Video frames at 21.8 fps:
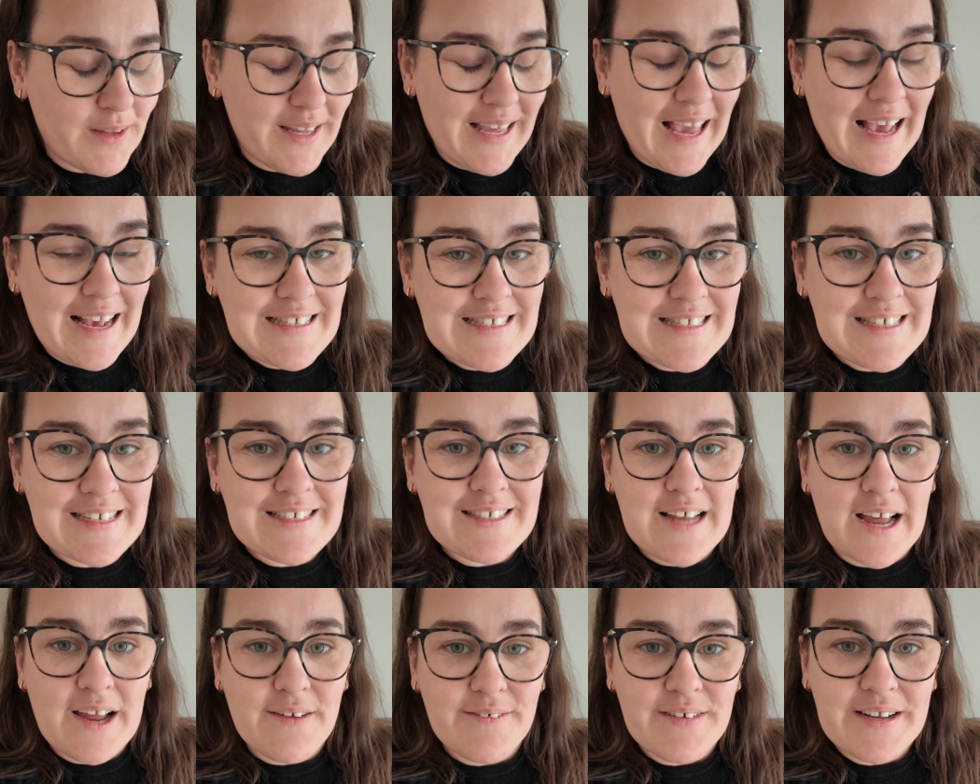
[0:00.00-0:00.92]
Yes,
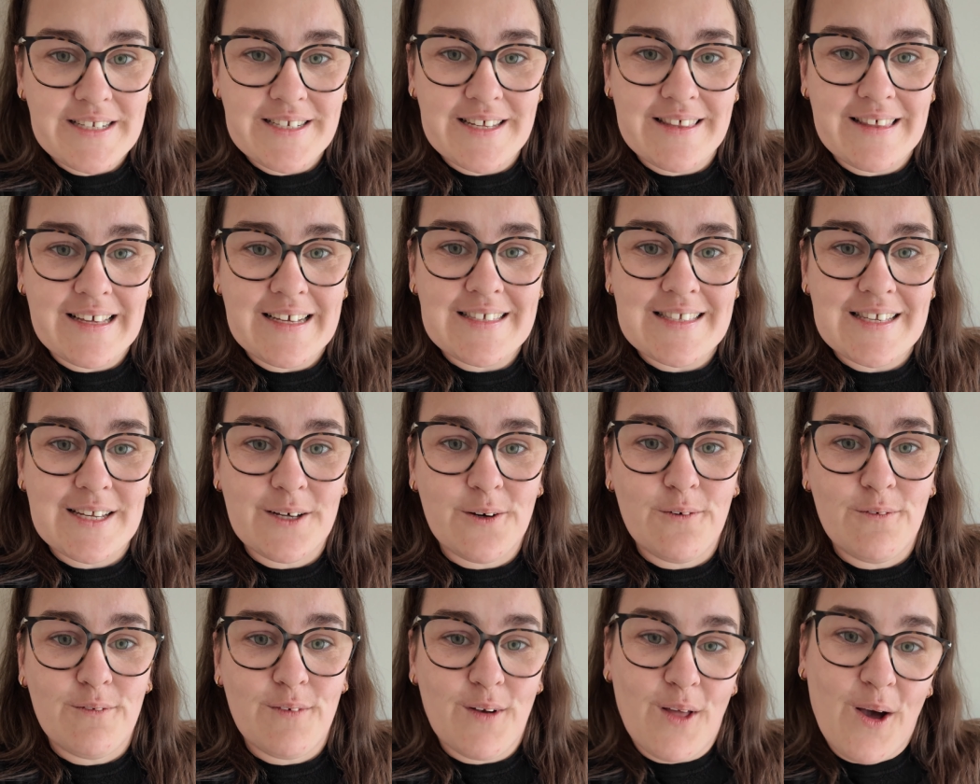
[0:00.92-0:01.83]
dive into this
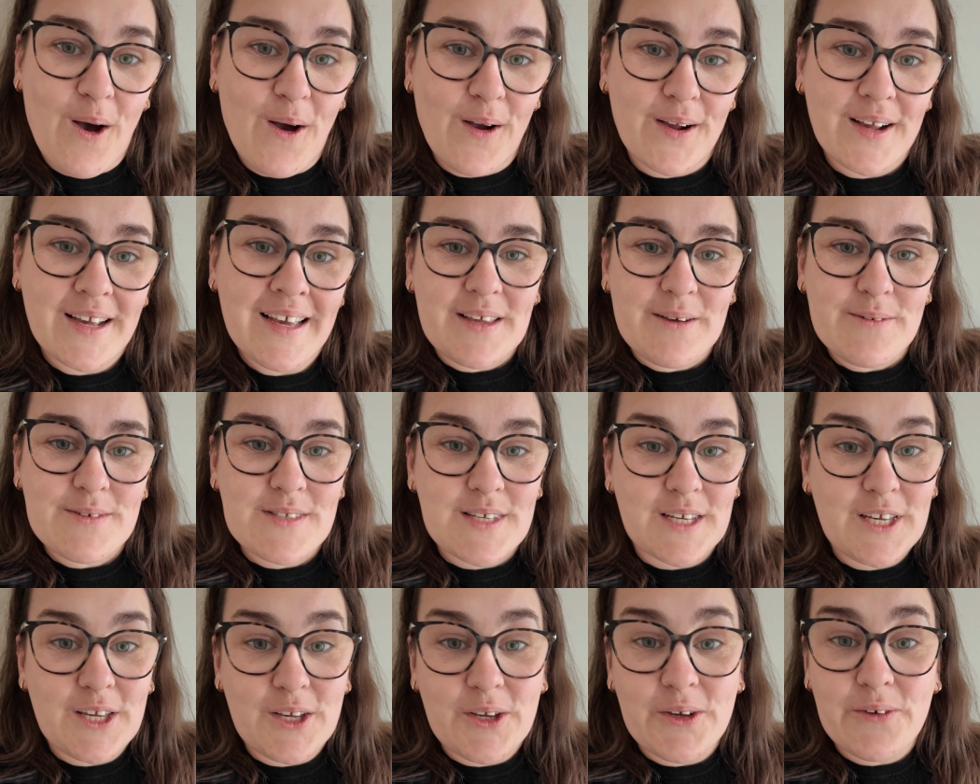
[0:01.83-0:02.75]
little vlog. It was a
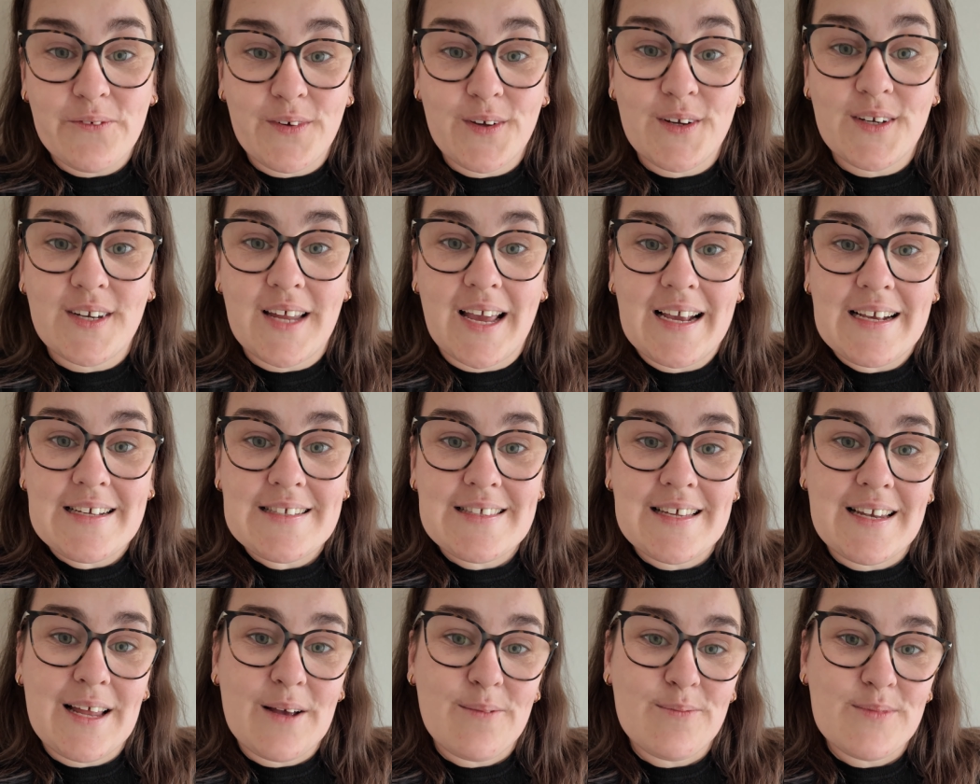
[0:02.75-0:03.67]
cute few days
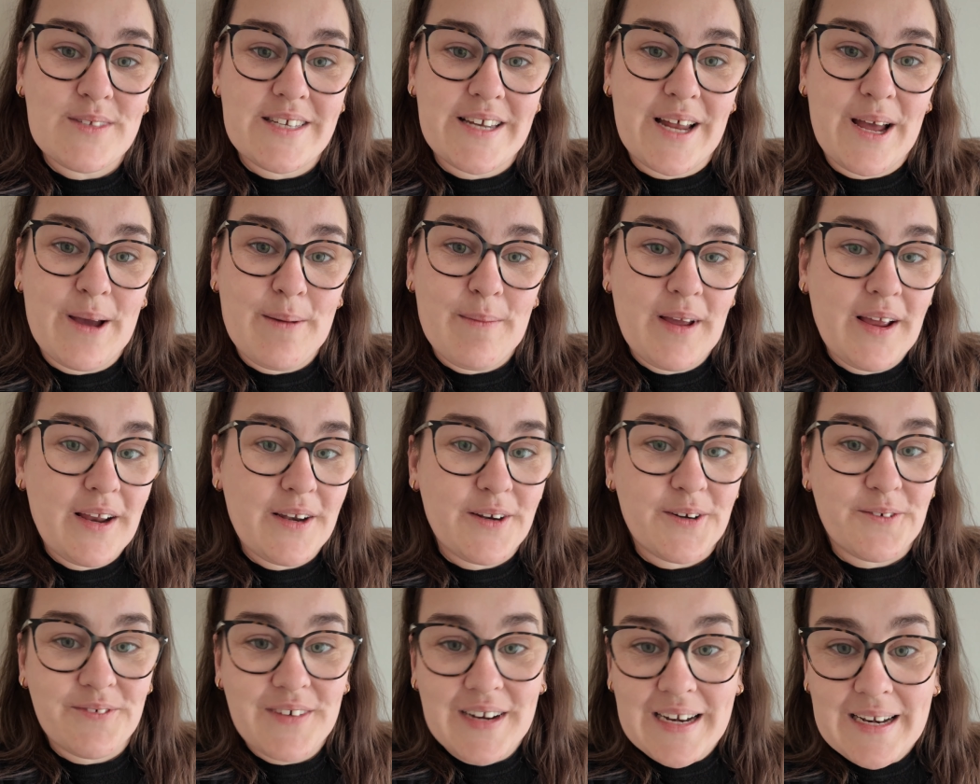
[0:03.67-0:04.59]
in Amsterdam. I had
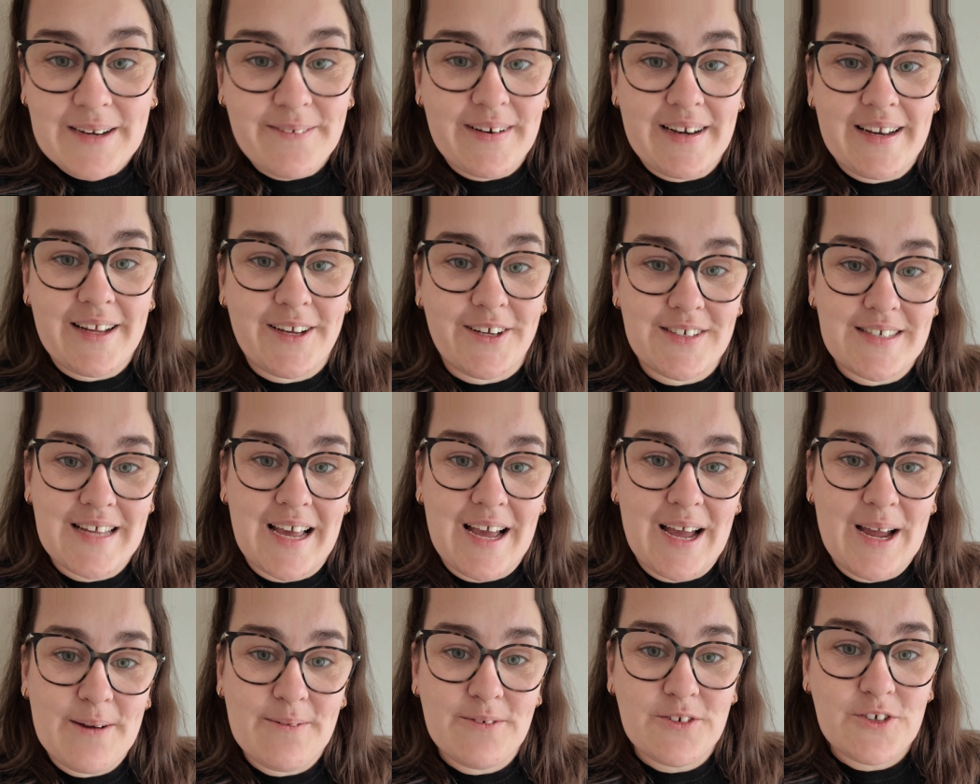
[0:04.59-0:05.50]
a really good
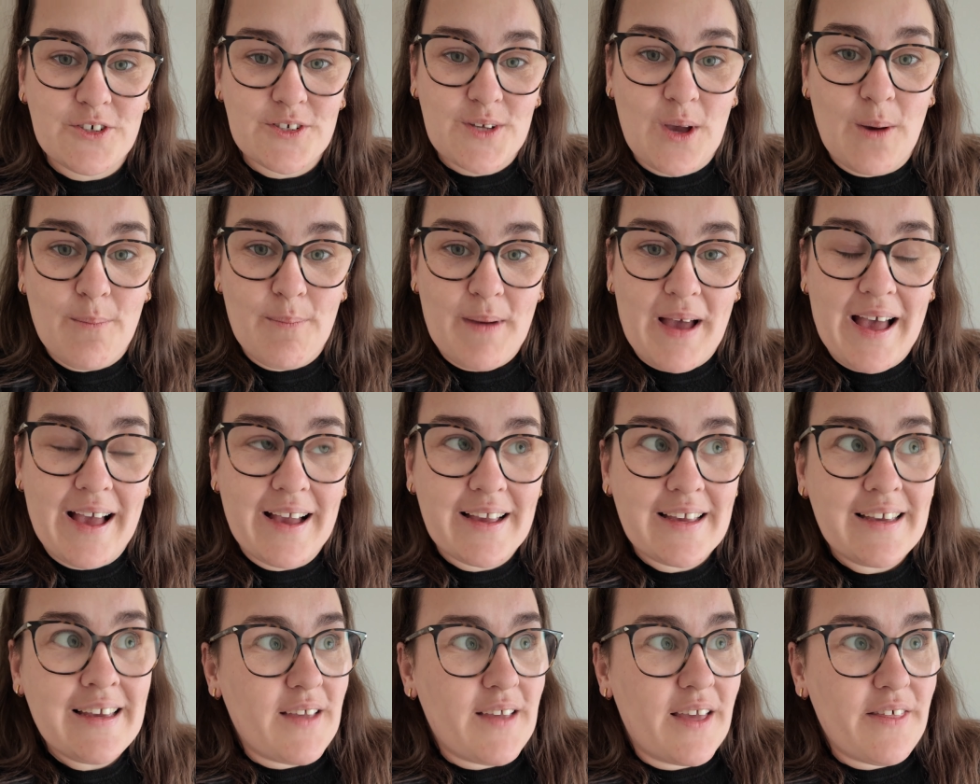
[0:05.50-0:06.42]
time. Just got
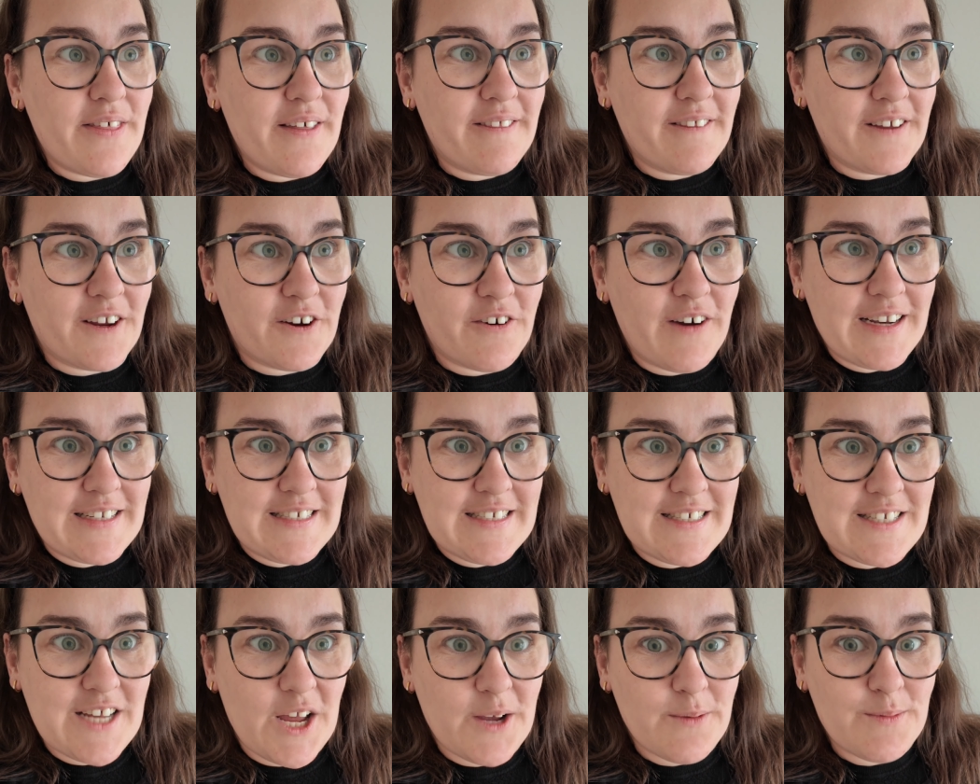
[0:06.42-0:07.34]
back. I think the
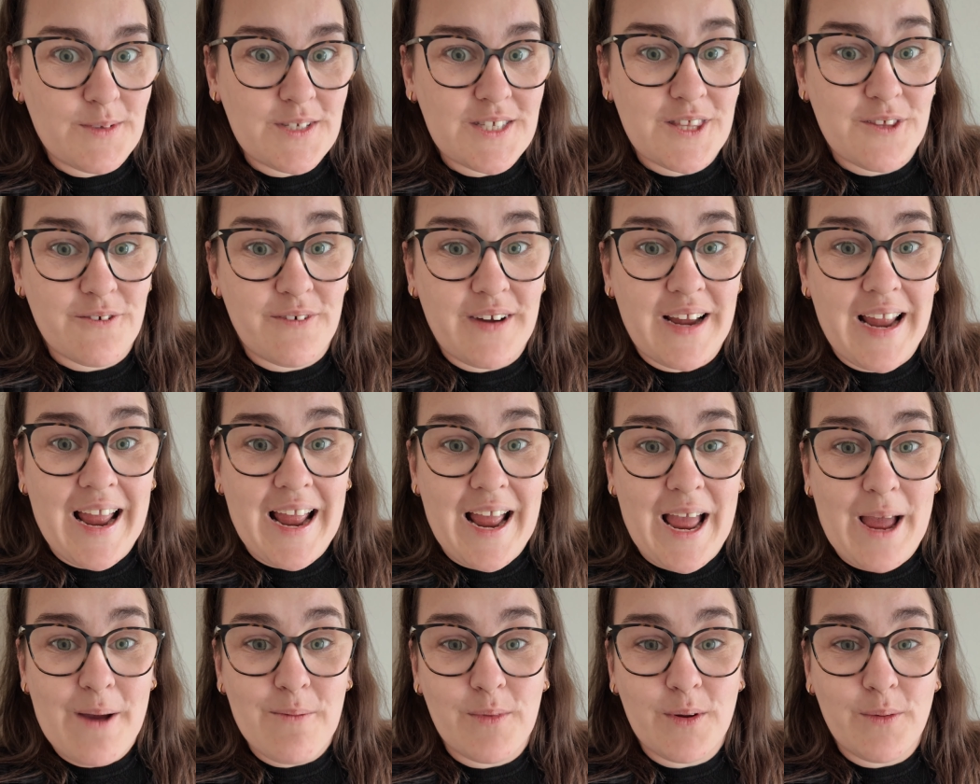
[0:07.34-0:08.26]
corrected time was 3 AM.